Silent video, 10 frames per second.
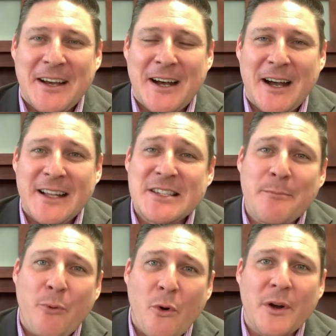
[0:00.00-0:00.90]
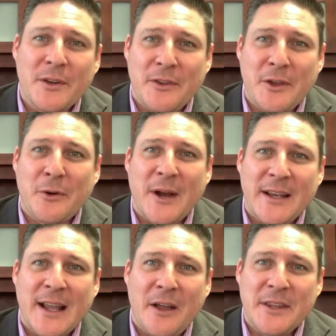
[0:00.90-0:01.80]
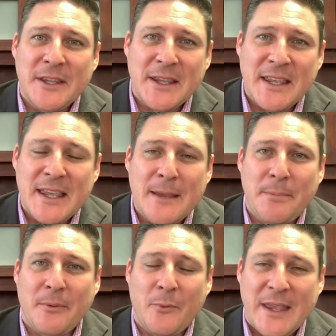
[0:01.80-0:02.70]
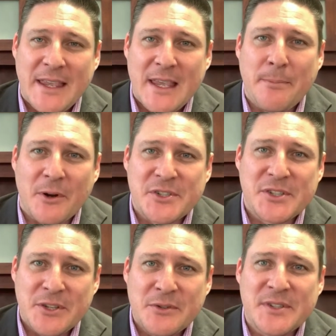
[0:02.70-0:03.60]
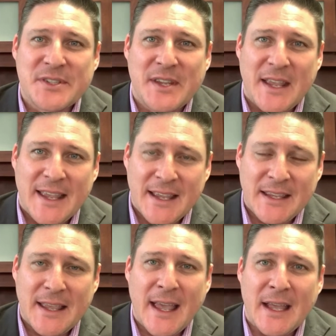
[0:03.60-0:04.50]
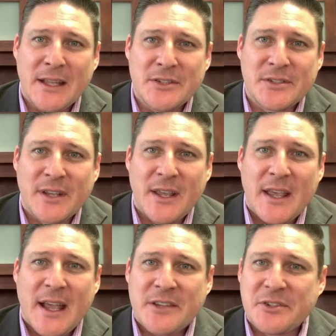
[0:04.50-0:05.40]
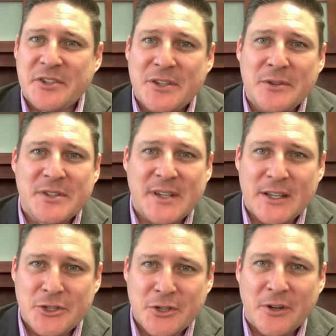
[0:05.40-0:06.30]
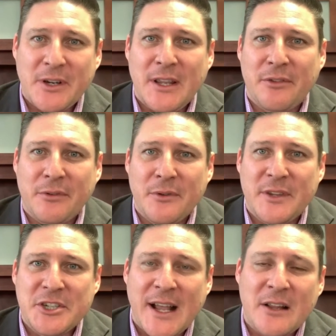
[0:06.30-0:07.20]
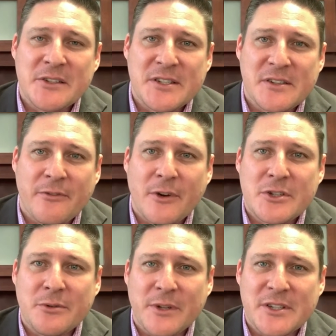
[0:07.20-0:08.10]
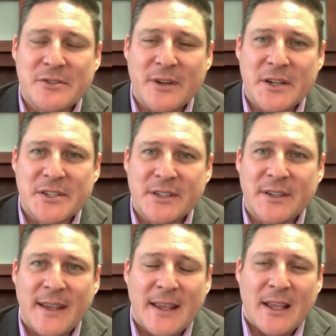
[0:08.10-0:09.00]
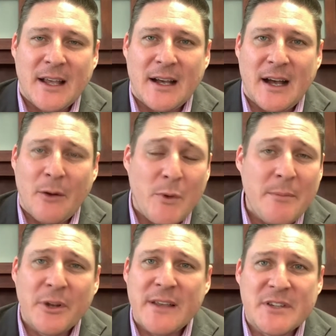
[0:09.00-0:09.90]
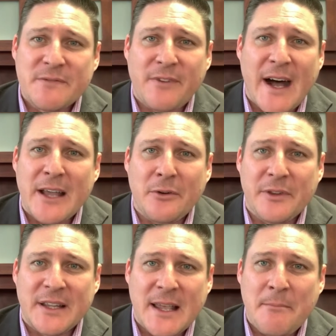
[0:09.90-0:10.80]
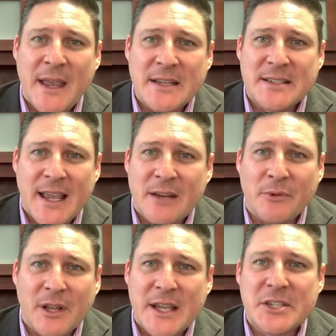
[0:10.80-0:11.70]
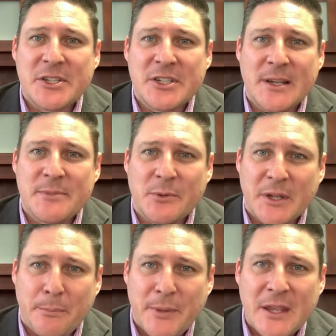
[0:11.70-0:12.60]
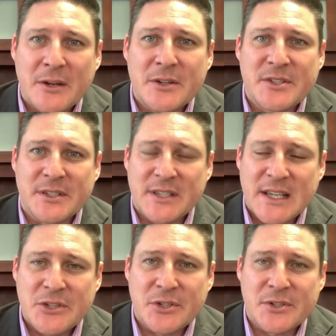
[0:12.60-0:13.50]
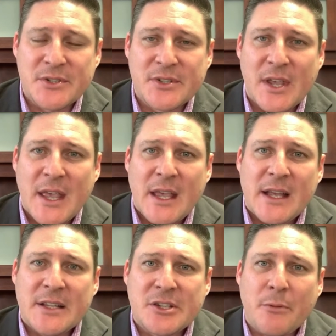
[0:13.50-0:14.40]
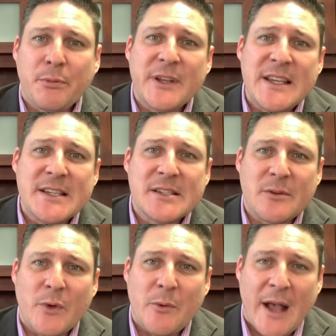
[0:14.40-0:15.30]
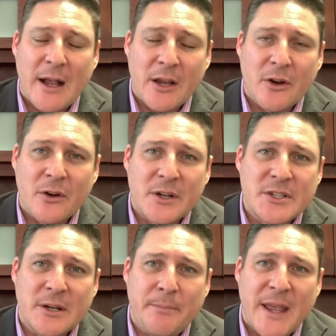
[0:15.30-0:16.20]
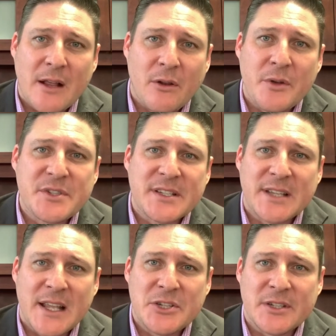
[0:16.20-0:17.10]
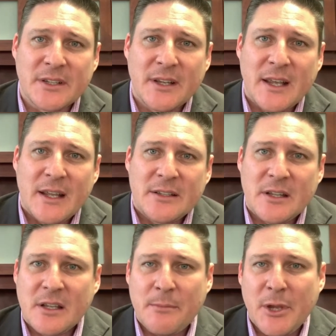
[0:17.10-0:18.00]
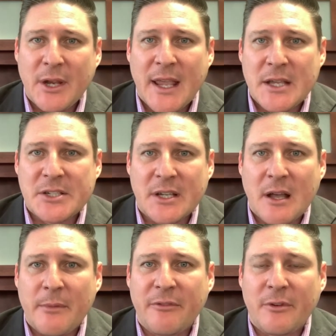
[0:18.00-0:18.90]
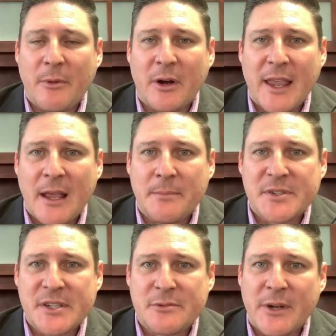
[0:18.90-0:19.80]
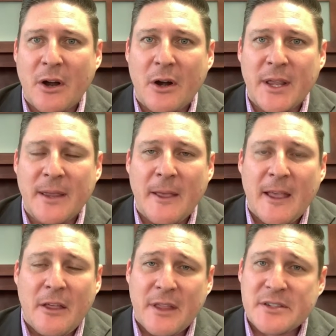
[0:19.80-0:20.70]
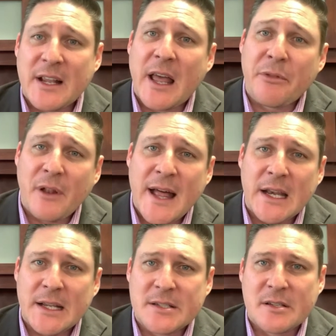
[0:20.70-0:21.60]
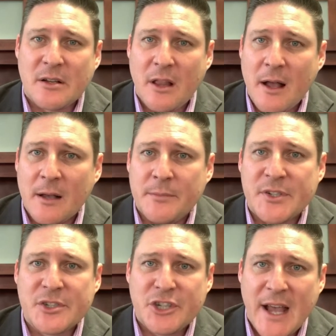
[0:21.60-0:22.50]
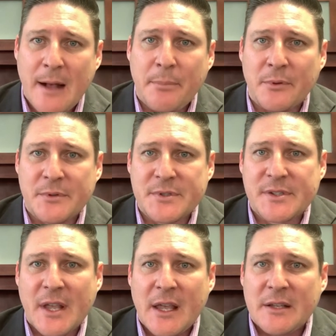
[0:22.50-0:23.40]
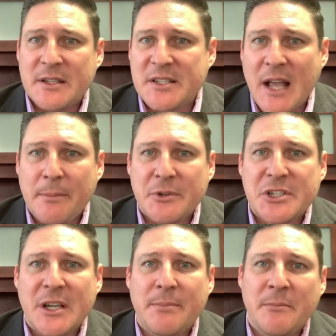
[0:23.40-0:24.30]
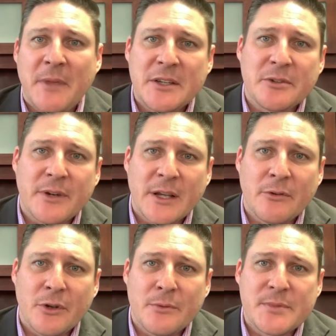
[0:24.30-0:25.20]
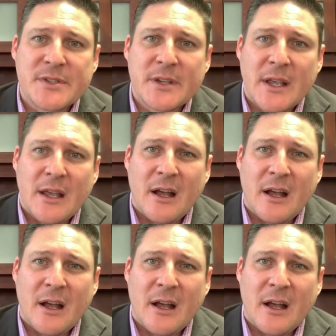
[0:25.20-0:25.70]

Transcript: Uh, it's important, though, right now that you keep we keep our students engaged. As our students journey through the challenges of virtual instruction, uh, we believe it's vital that they maintain relationships with their peers and teachers. And so please, we encourage you to pay close attention to the communication coming from our campuses regarding things like athletics, clubs, chapels, discipleship and mentoring groups.